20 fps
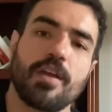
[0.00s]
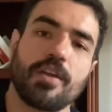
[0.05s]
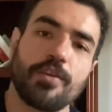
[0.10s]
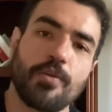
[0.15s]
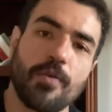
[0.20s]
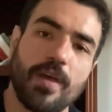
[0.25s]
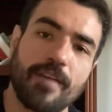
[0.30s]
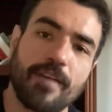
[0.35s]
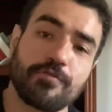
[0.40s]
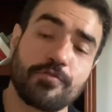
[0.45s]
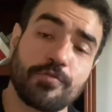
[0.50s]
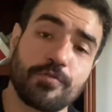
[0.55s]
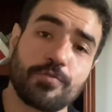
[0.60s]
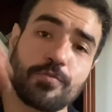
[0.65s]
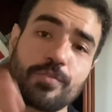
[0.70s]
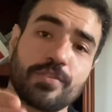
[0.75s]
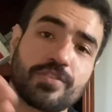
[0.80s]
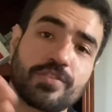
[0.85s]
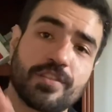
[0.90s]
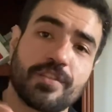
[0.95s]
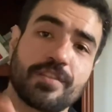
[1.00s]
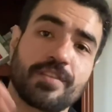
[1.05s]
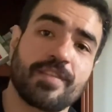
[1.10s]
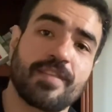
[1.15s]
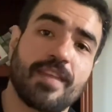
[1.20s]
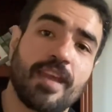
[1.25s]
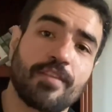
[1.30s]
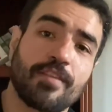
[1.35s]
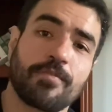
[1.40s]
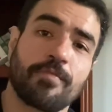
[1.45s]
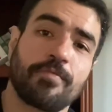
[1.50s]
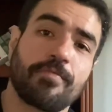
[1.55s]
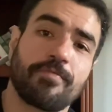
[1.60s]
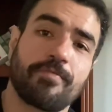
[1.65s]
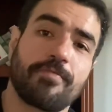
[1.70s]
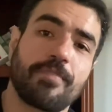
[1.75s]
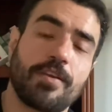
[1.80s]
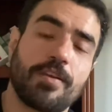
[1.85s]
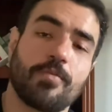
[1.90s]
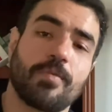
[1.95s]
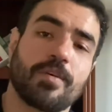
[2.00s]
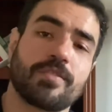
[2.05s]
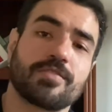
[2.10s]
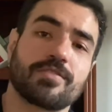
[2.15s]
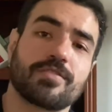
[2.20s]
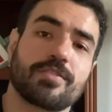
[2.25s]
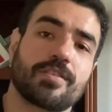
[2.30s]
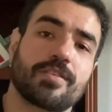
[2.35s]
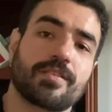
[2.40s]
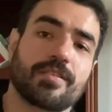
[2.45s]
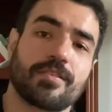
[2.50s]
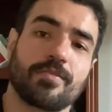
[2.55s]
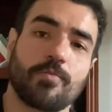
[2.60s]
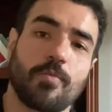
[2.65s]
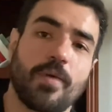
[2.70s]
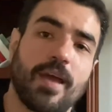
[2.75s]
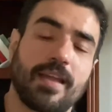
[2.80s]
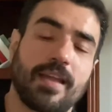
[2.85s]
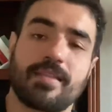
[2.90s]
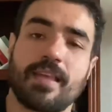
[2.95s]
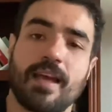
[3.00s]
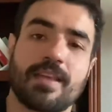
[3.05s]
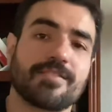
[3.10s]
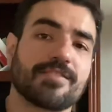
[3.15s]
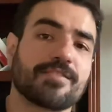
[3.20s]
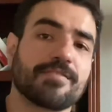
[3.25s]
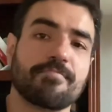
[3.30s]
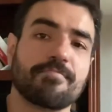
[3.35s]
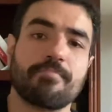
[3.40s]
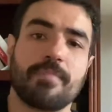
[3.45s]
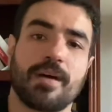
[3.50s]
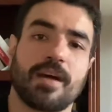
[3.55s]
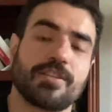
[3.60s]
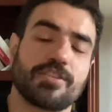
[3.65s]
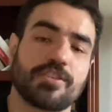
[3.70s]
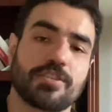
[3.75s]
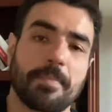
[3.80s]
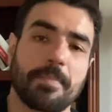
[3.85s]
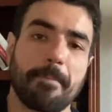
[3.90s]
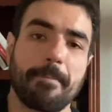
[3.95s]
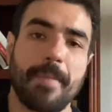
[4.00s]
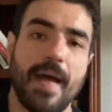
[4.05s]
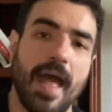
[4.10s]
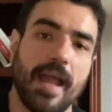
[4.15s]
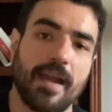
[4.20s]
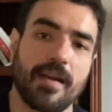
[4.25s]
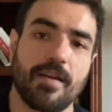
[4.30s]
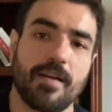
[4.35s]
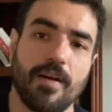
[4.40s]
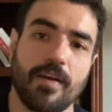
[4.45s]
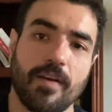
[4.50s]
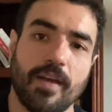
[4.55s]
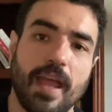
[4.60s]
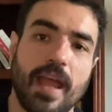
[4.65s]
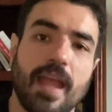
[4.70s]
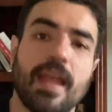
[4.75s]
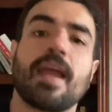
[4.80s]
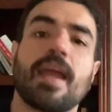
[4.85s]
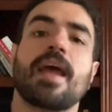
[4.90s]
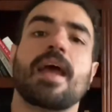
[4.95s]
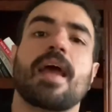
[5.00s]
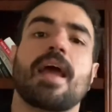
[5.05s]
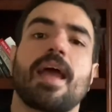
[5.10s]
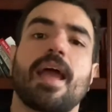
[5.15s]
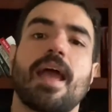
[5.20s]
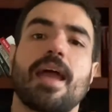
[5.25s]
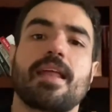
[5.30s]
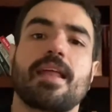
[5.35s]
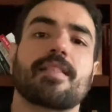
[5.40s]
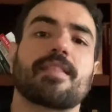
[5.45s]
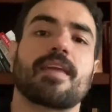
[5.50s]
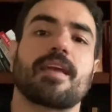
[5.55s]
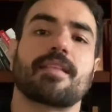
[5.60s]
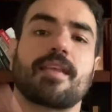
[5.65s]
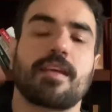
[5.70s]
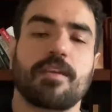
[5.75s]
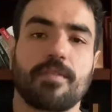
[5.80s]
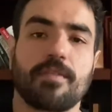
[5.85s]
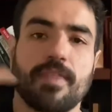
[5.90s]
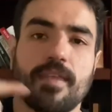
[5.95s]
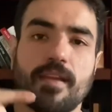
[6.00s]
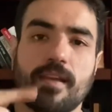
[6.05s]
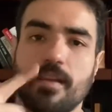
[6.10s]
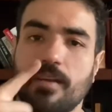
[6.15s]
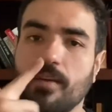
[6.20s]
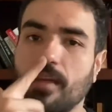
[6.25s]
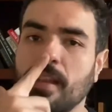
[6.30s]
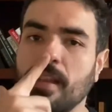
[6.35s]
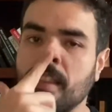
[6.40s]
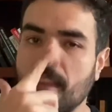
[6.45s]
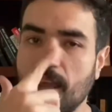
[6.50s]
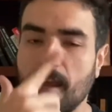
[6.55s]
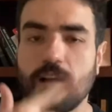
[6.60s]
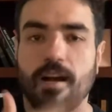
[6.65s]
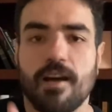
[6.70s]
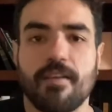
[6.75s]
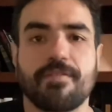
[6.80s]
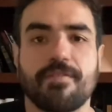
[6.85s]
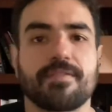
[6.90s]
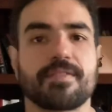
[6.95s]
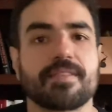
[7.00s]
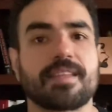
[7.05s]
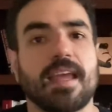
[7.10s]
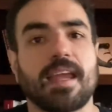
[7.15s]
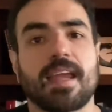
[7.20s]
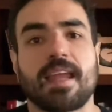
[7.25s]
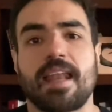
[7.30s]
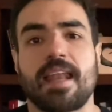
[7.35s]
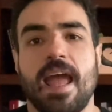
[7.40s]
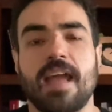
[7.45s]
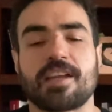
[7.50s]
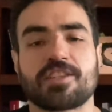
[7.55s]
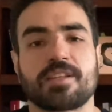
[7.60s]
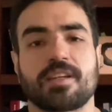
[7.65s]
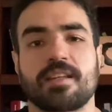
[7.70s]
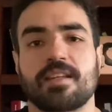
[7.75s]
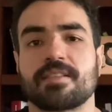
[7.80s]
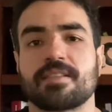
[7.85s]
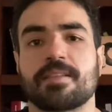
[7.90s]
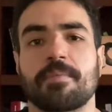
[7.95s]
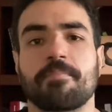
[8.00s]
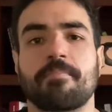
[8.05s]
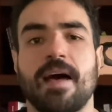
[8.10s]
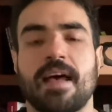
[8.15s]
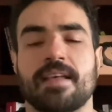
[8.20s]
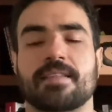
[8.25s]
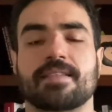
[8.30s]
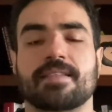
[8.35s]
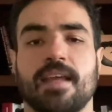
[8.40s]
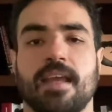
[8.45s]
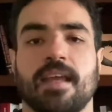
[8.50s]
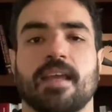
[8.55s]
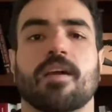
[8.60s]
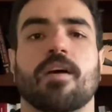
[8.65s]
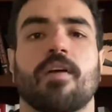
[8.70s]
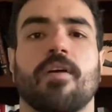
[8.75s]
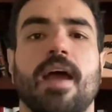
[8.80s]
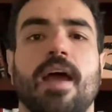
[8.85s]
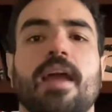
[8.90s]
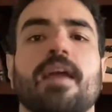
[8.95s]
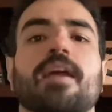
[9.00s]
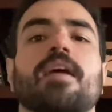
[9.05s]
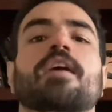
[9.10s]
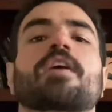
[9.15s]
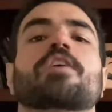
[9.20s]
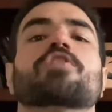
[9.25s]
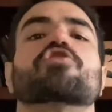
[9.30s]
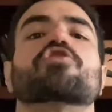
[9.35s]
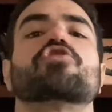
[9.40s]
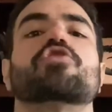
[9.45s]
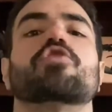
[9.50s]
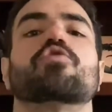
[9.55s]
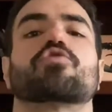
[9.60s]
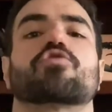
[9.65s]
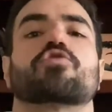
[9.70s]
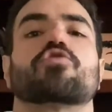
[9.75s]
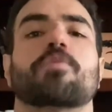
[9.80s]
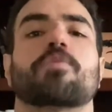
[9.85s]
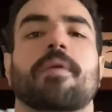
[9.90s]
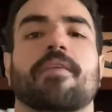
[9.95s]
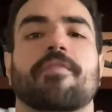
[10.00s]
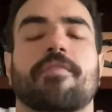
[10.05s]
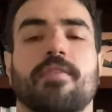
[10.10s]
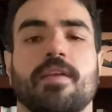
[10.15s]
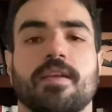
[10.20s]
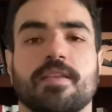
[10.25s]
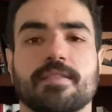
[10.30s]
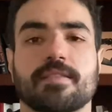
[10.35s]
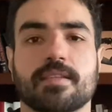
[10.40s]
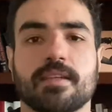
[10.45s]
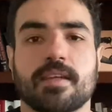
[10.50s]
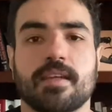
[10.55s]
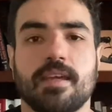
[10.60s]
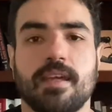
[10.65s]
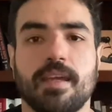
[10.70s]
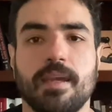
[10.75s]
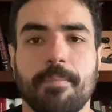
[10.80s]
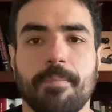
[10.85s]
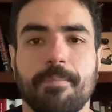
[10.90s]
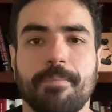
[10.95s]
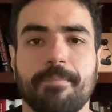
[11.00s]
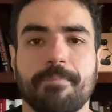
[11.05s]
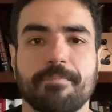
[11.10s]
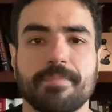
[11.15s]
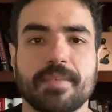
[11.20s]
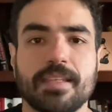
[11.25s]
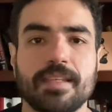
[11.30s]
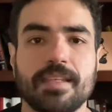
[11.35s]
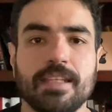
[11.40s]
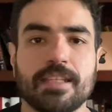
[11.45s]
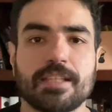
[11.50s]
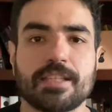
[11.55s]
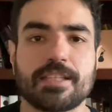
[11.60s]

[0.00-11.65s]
you have to do a certain thing to feel a certain way. That's much better. Okay, anything that you can think of, taking action is the best thing. All right, see you soon, my friends. Keep in